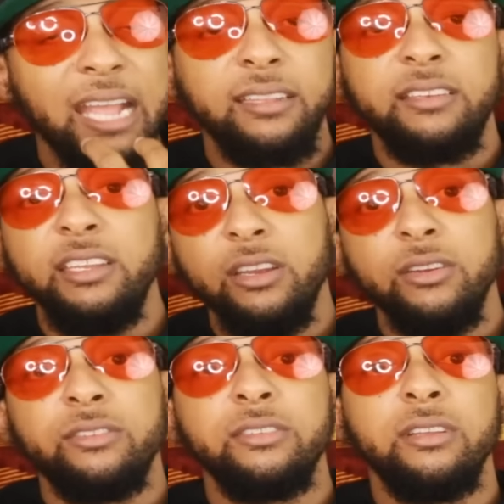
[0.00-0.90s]
the
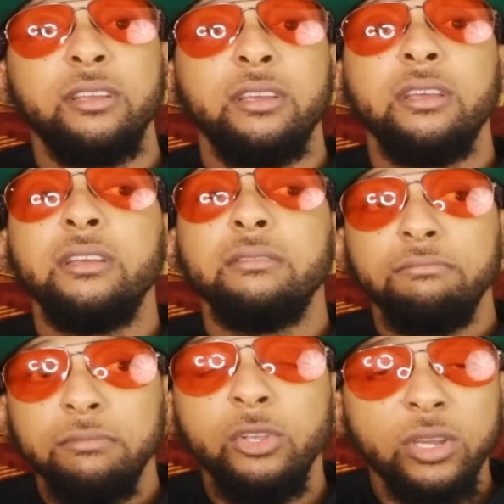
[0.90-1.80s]
tears.
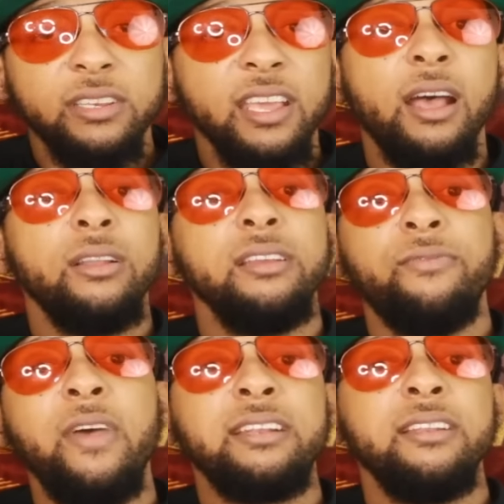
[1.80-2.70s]
You could tell it
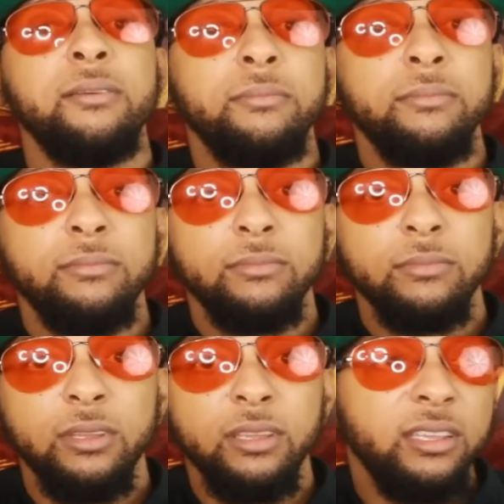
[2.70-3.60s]
affected him.
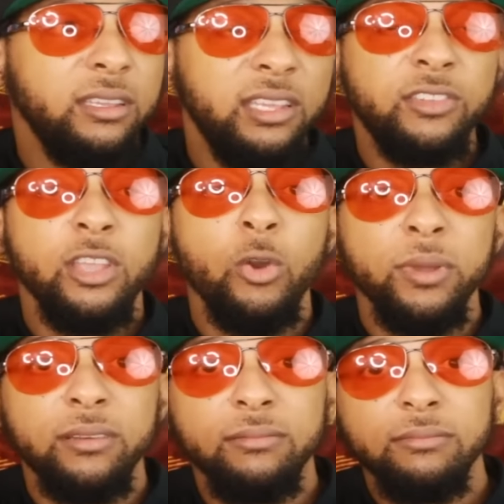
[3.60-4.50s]
He's a
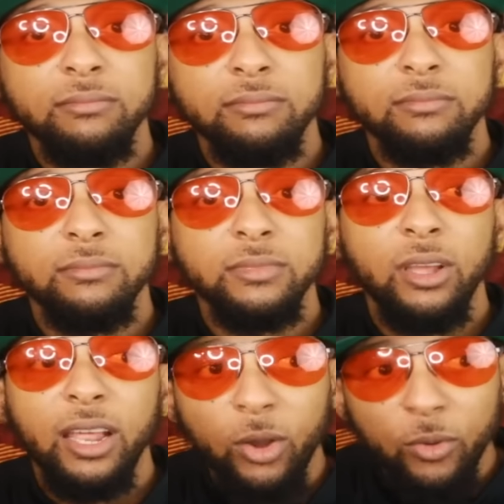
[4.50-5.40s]
human. You know,
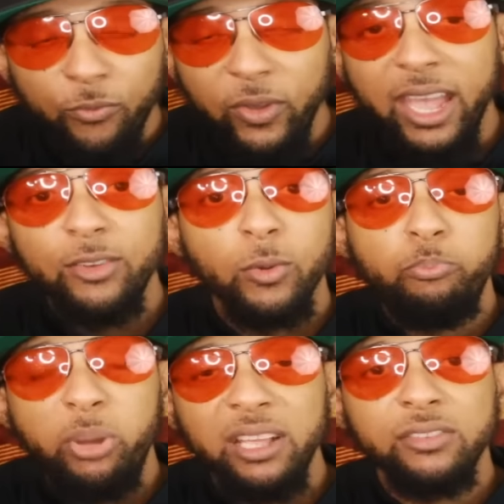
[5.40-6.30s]
I know fans are
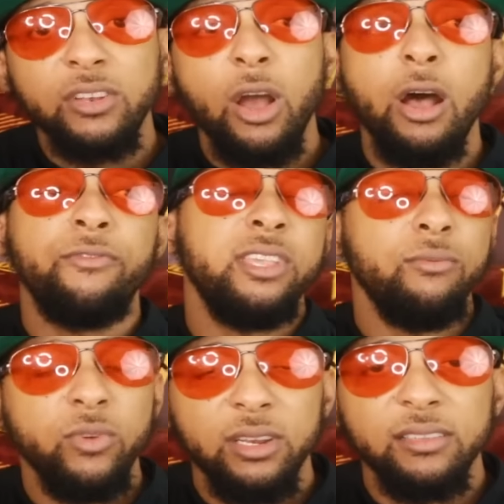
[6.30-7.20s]
pissed off, get
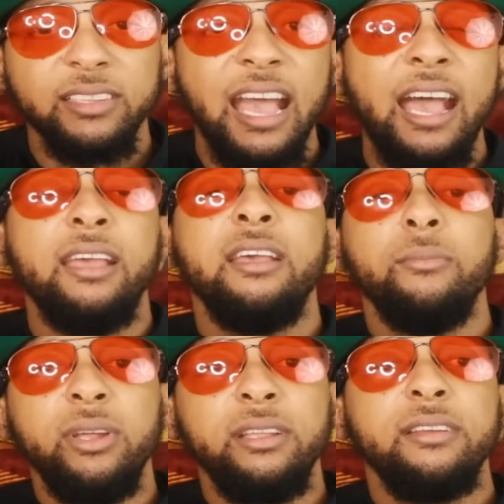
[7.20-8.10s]
rid of this guy,
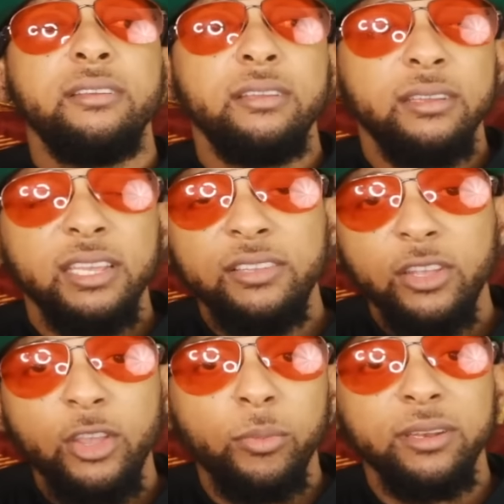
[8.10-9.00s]
but he's a
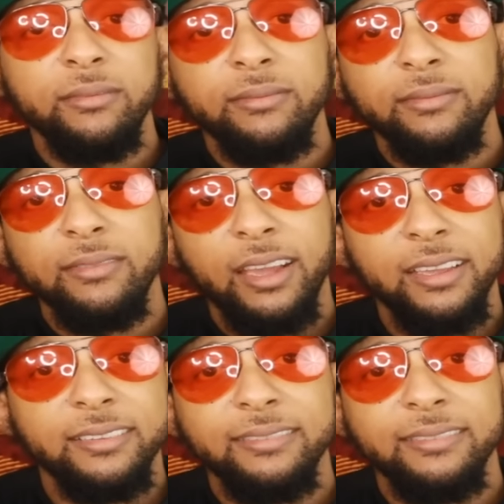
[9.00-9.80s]
human, right?